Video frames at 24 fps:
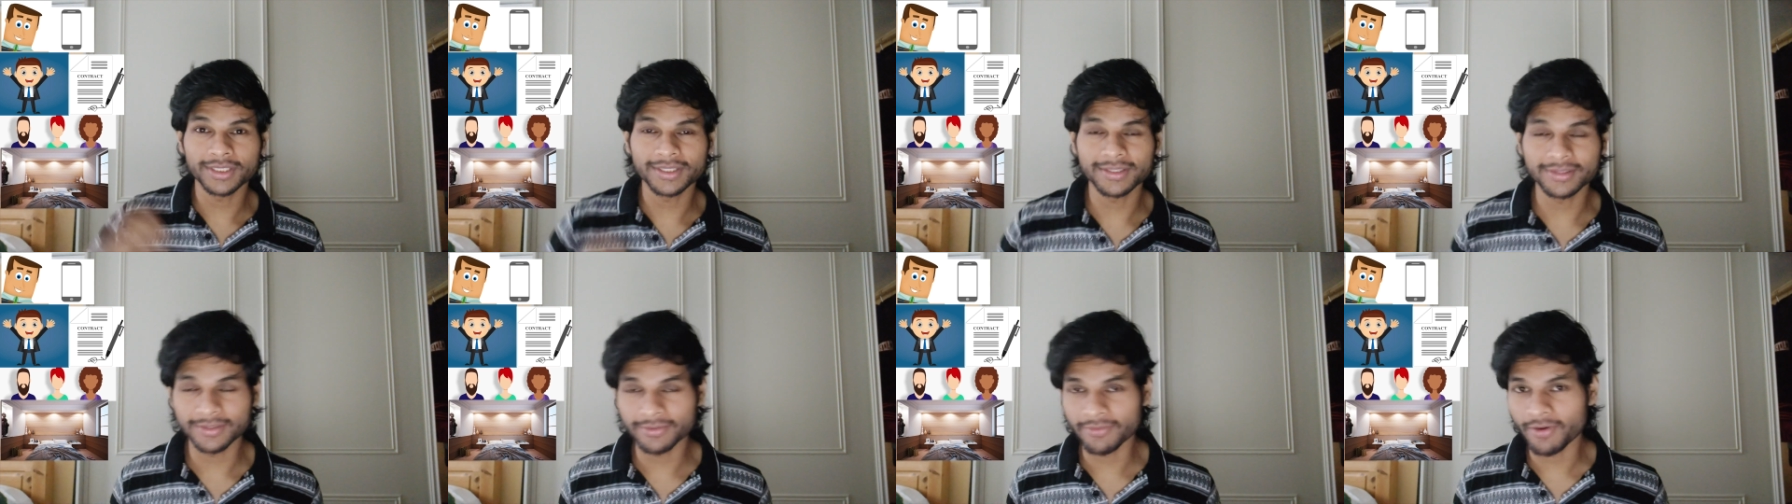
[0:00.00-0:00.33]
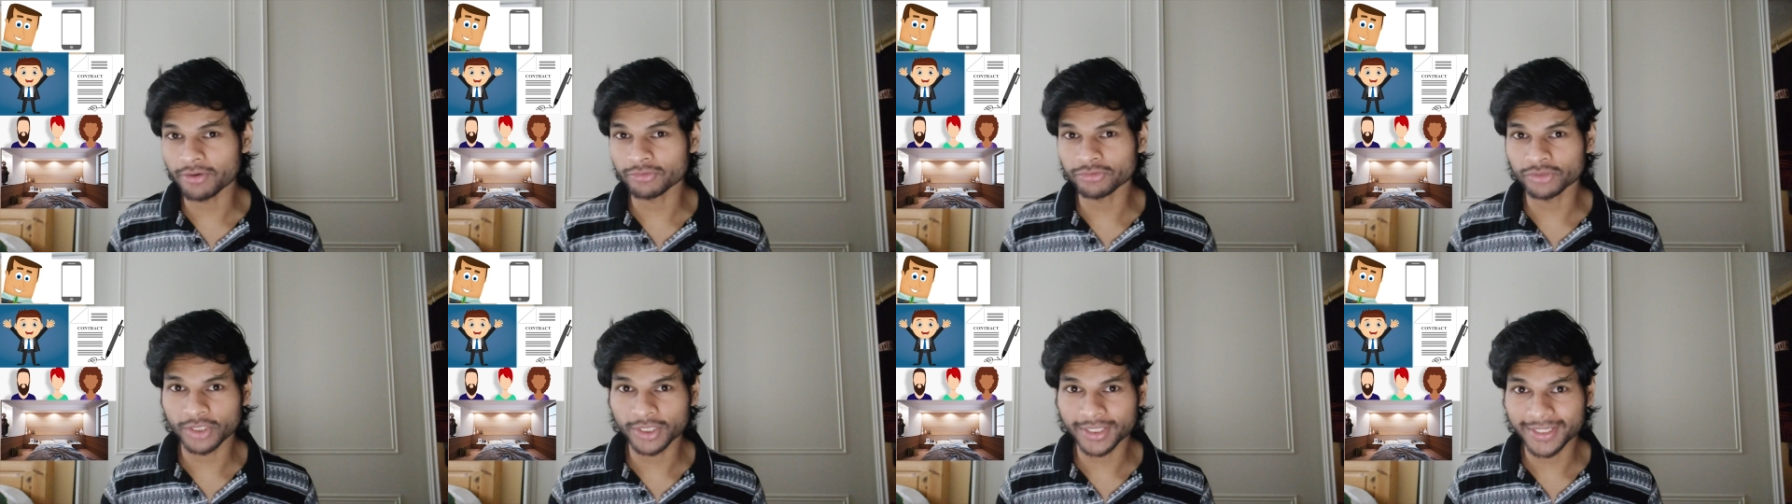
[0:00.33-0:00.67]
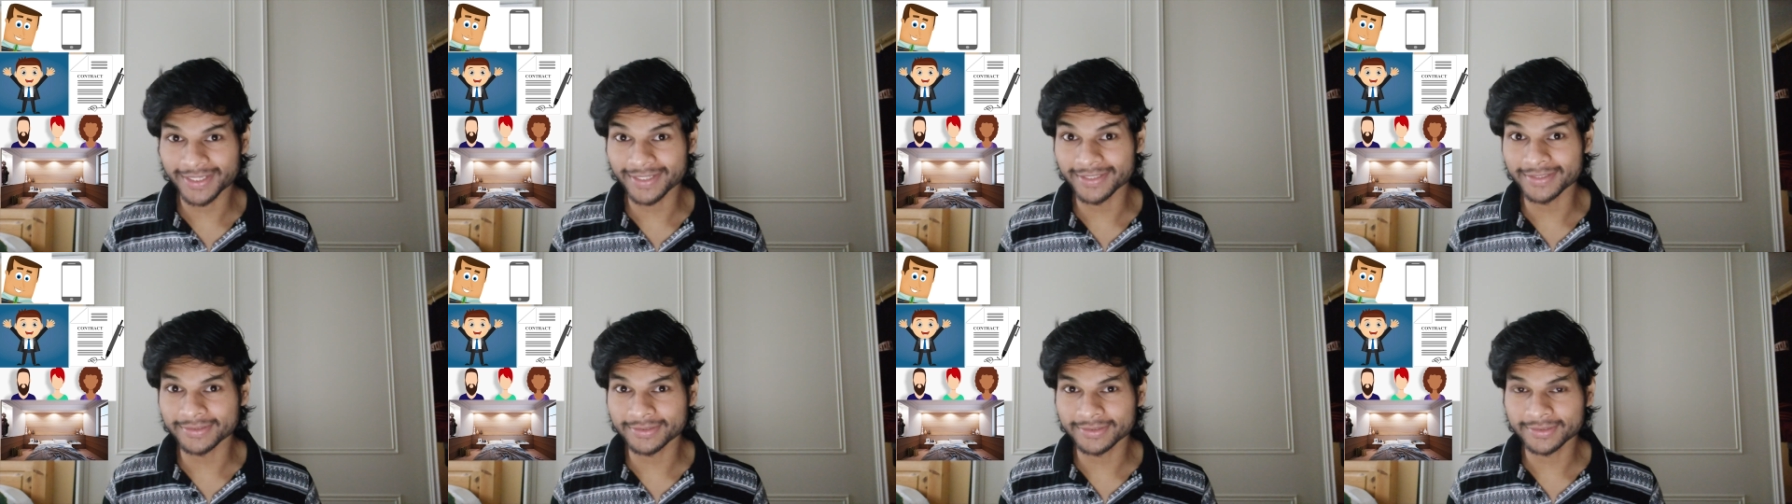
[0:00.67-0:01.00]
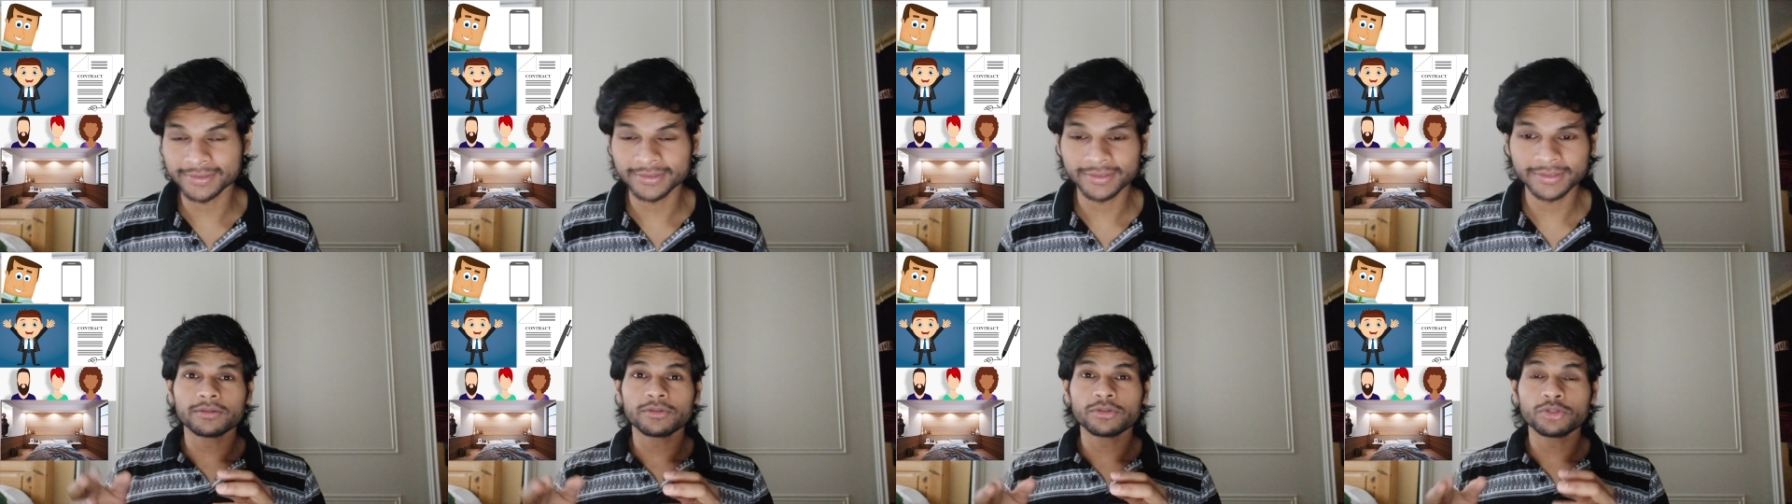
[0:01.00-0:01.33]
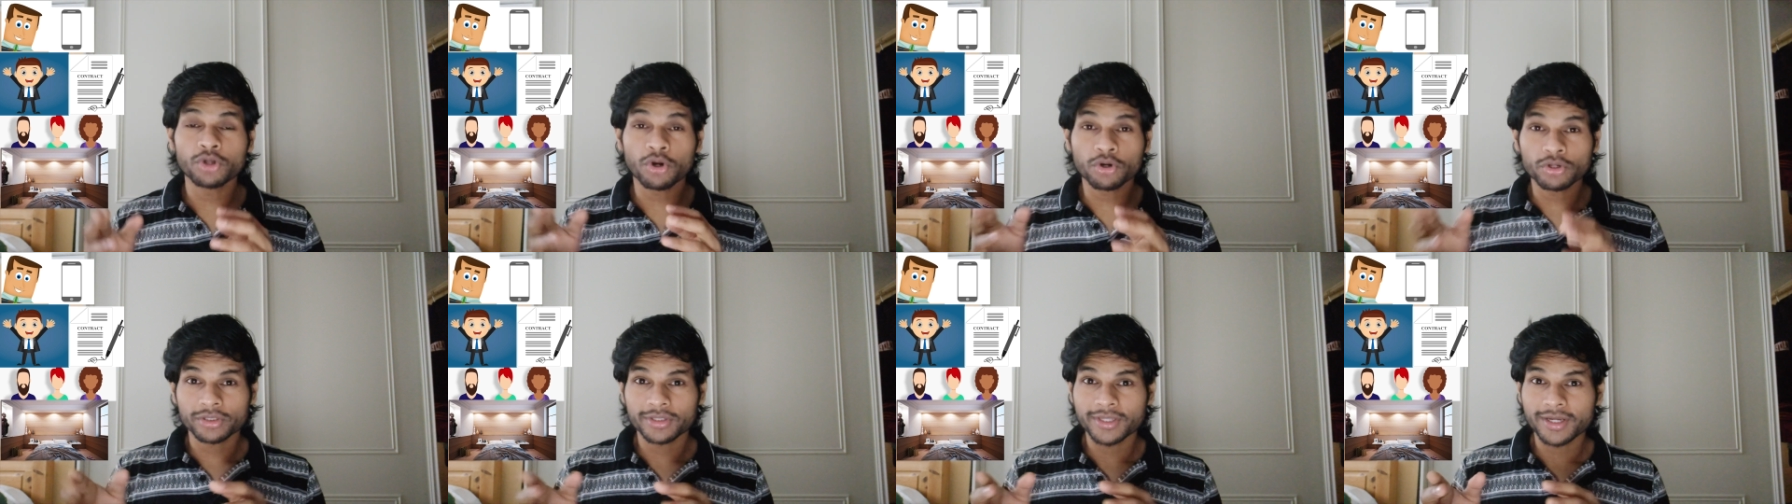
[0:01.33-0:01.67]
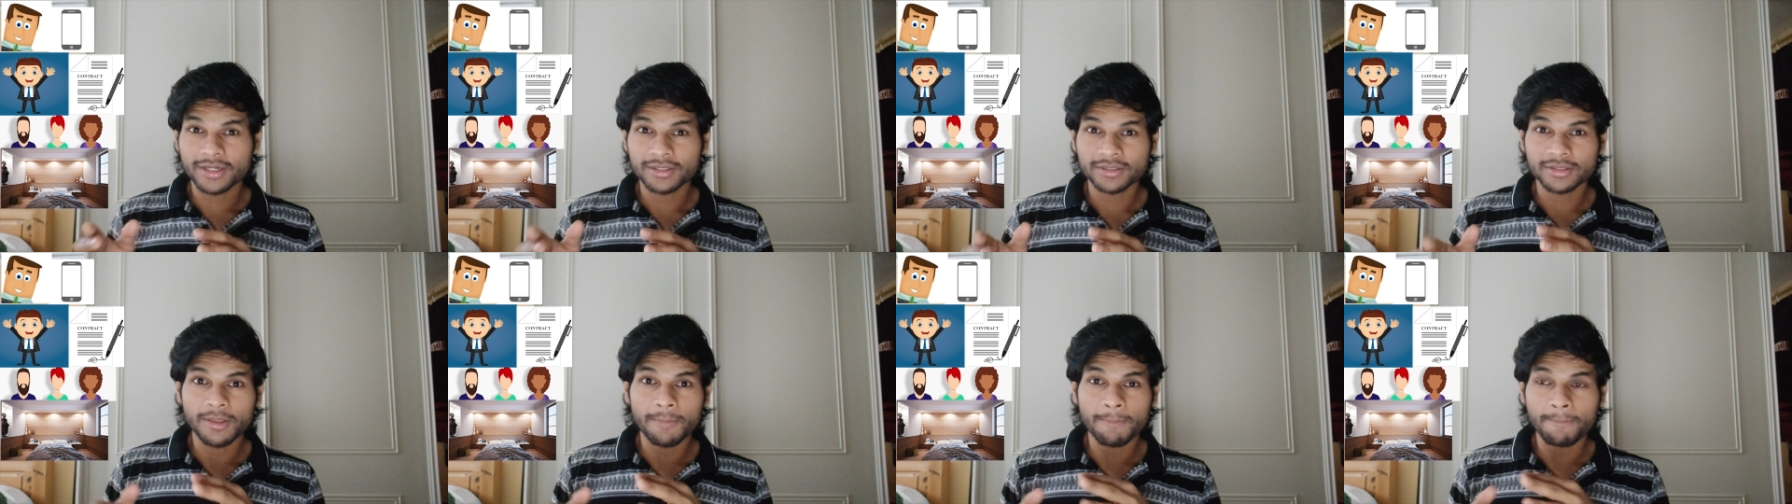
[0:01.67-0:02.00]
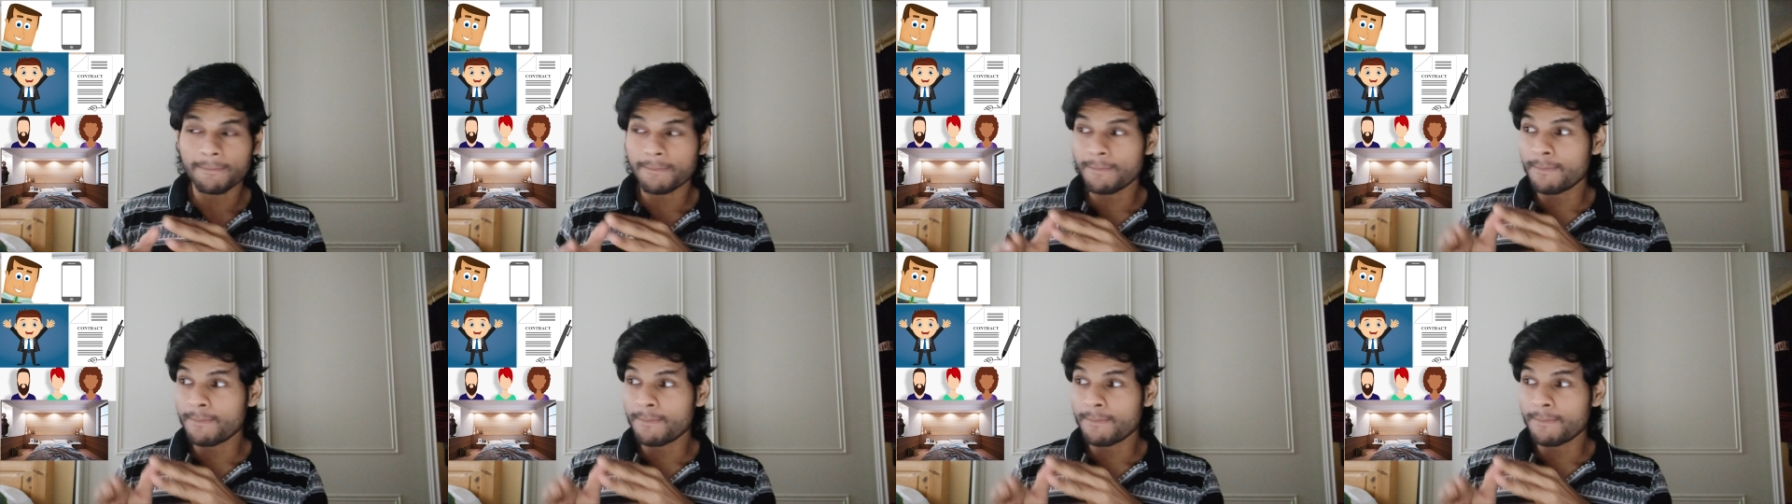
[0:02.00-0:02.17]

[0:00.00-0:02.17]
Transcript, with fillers: you have the keys. Note that the